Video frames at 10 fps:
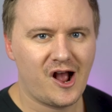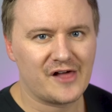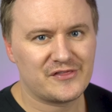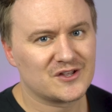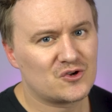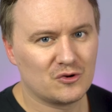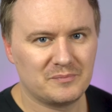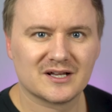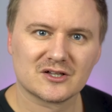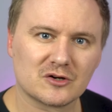I think could
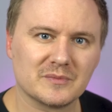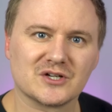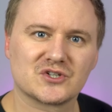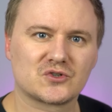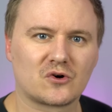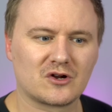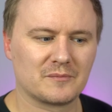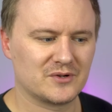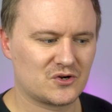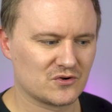be a little bit stronger,
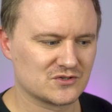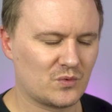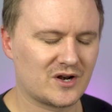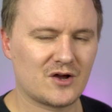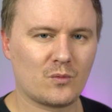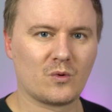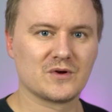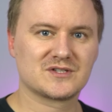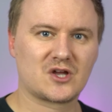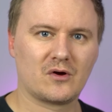because when I
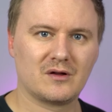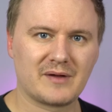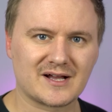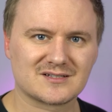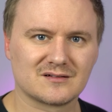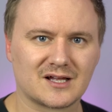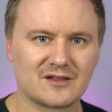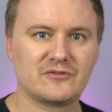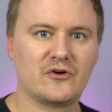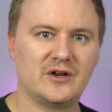was going back to
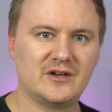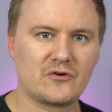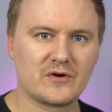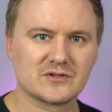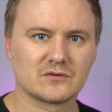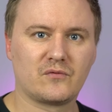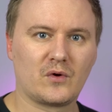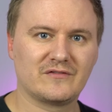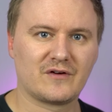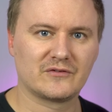like 30 degrees or
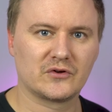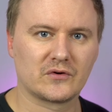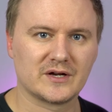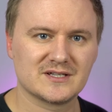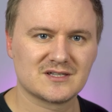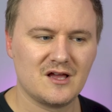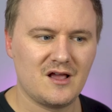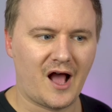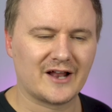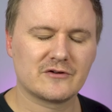45 degrees,
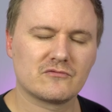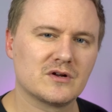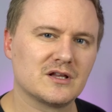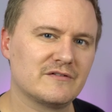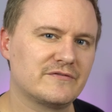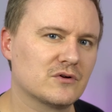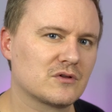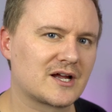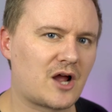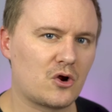I didn't really feel
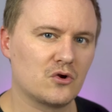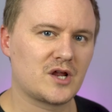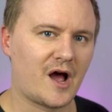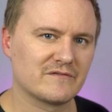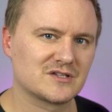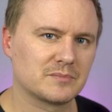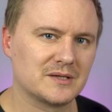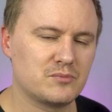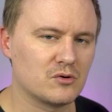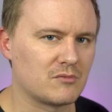like I could comfortably
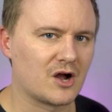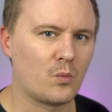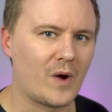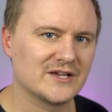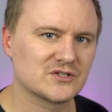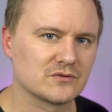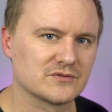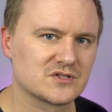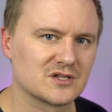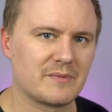put my weight
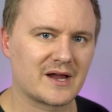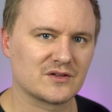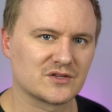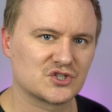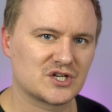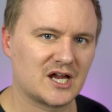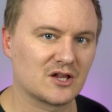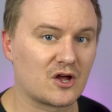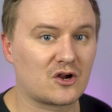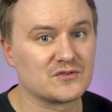onto the back of the chair
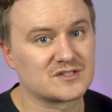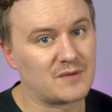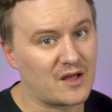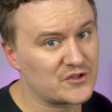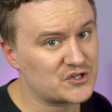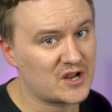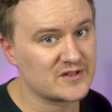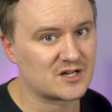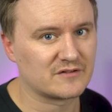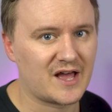like on some other
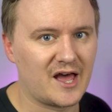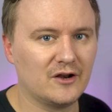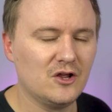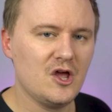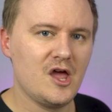chairs that I've had,